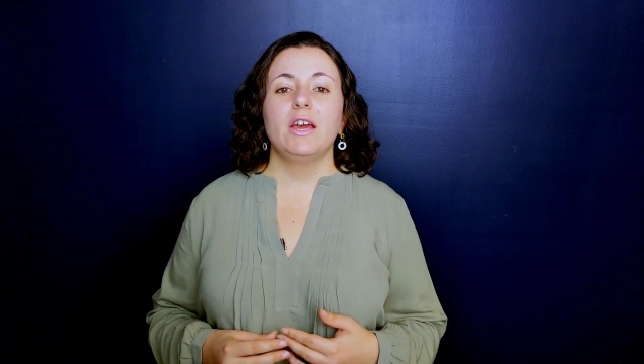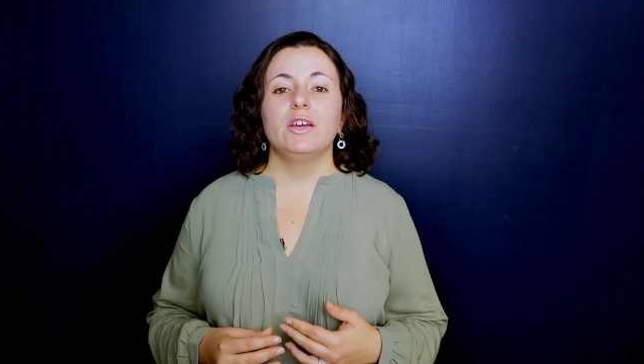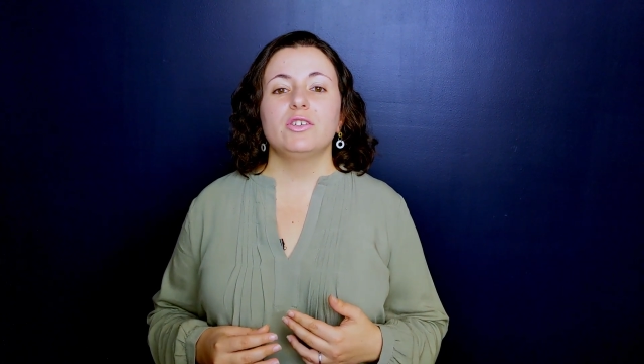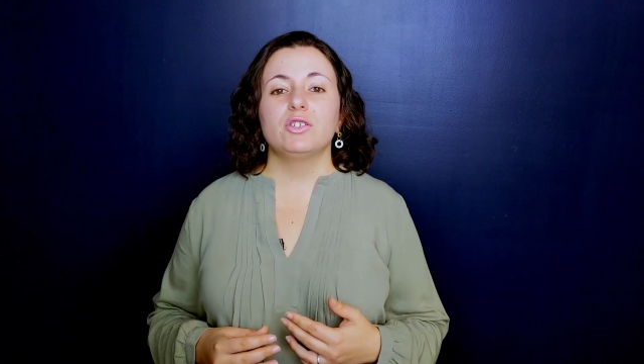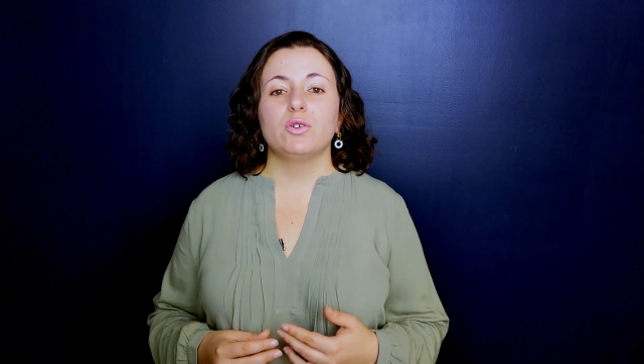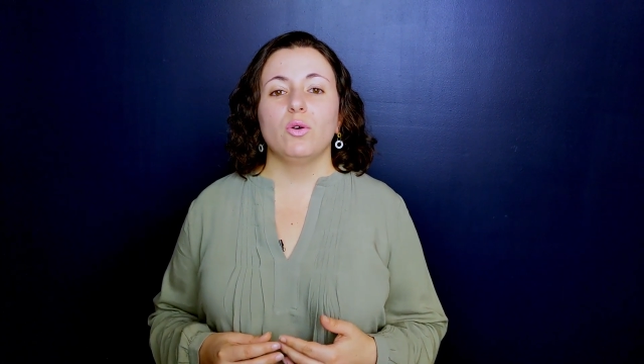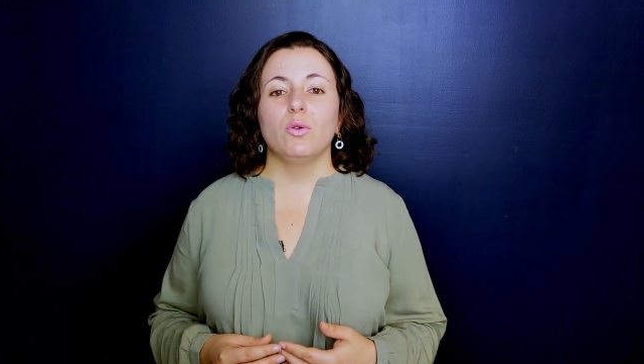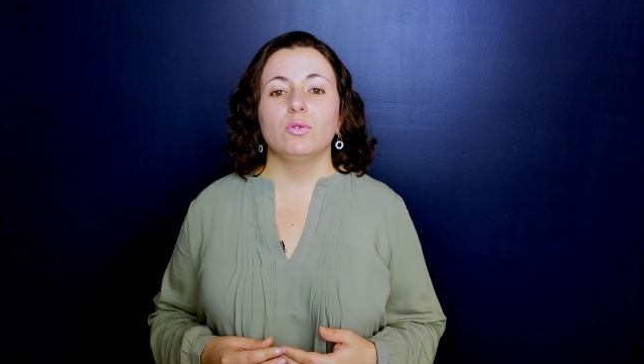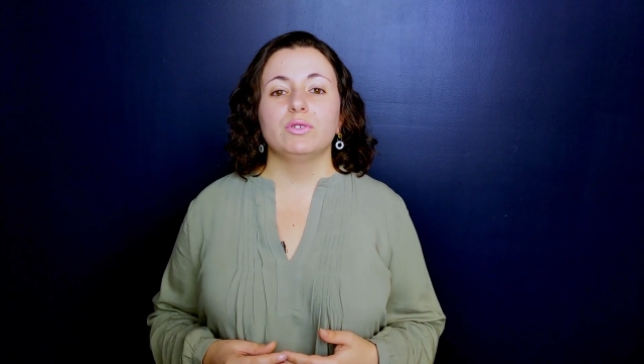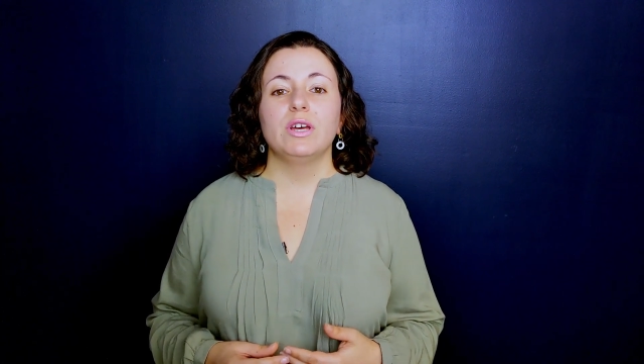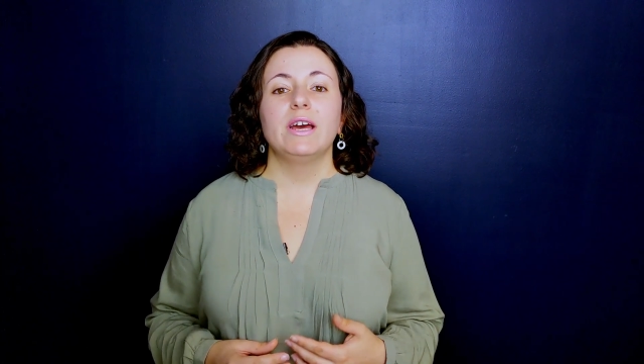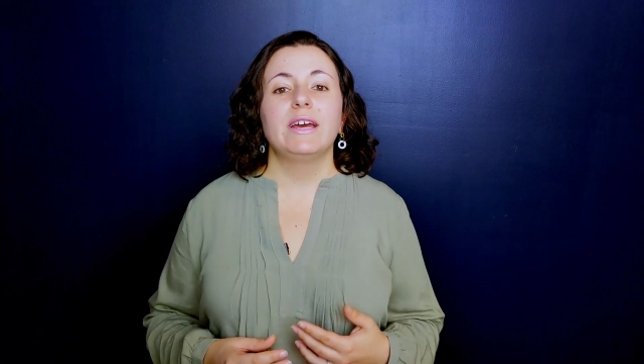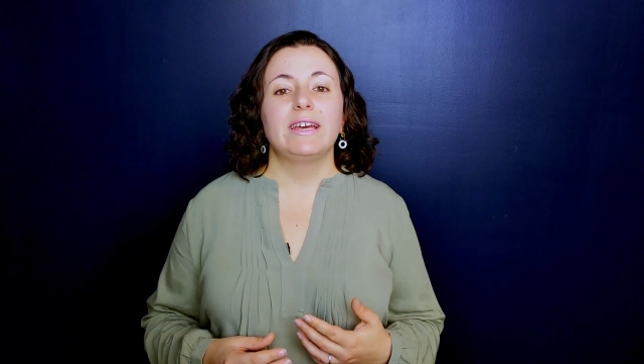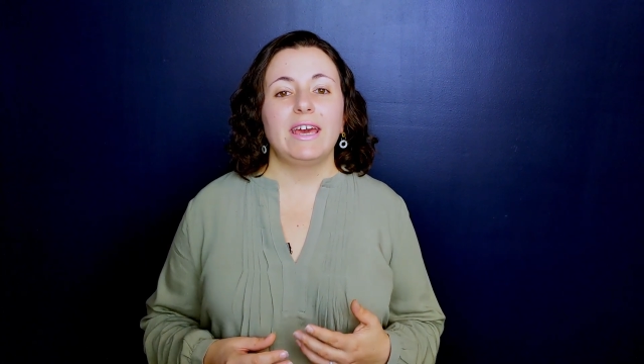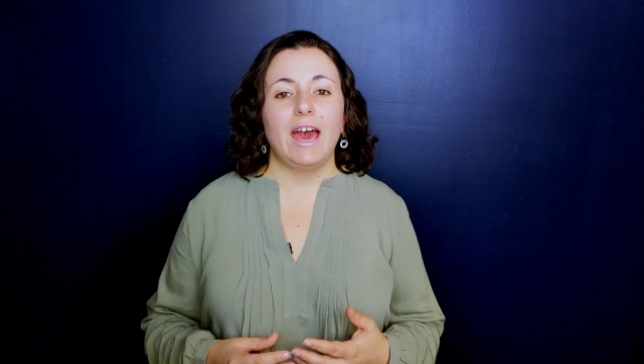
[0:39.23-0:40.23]
is called
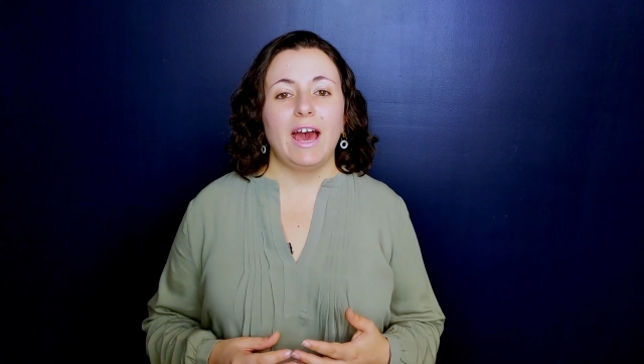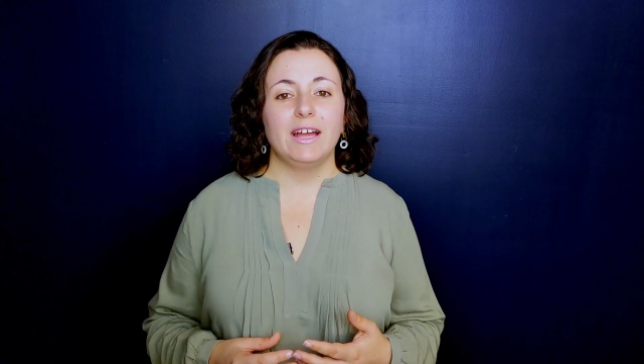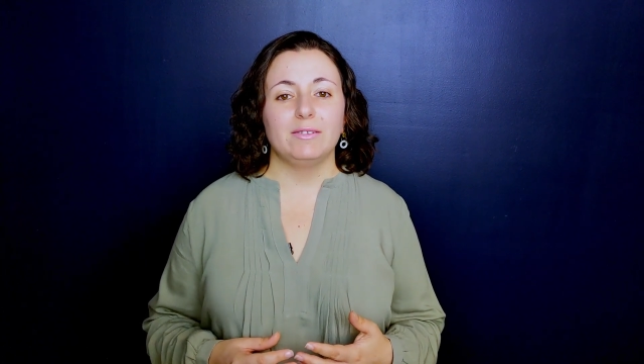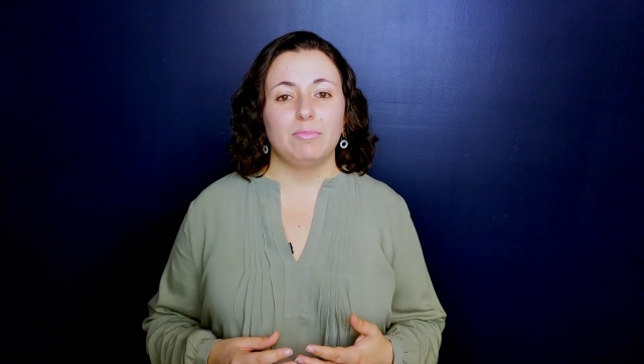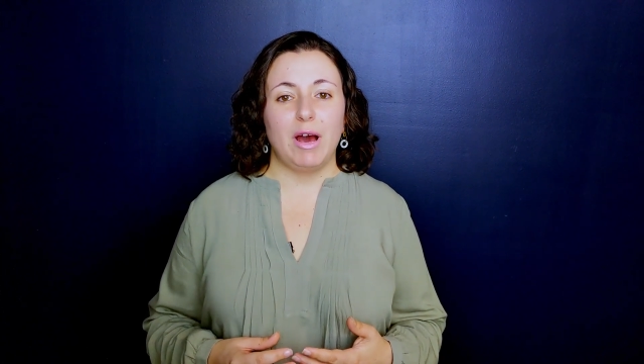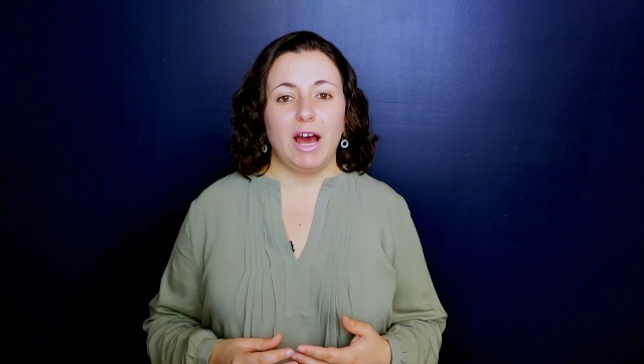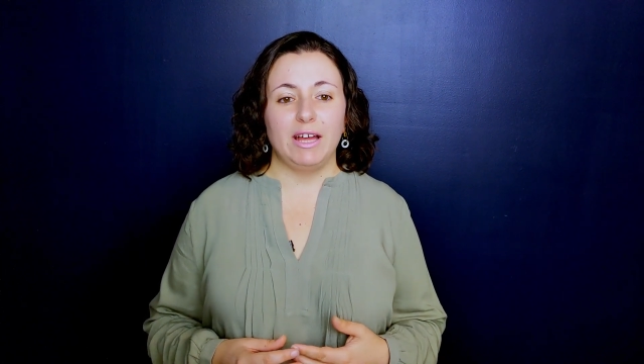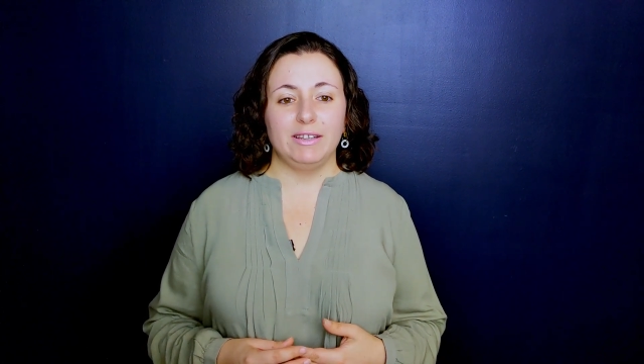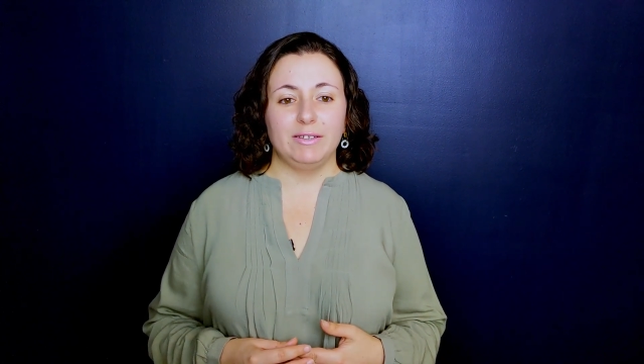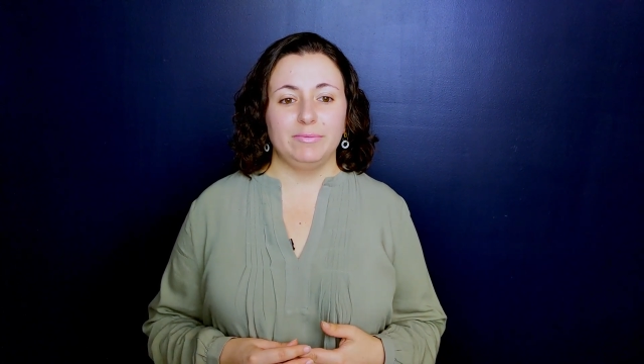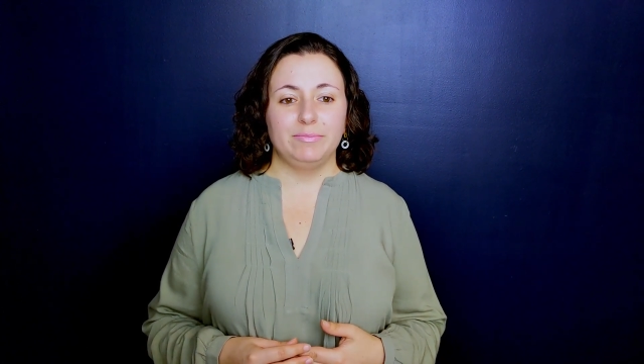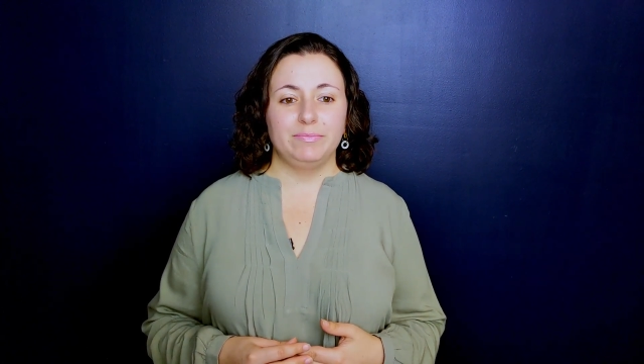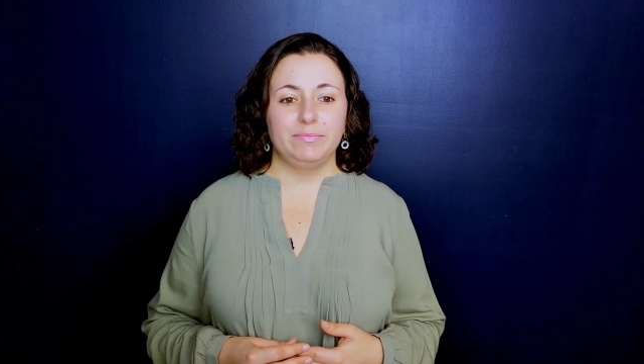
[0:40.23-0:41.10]
Kanban,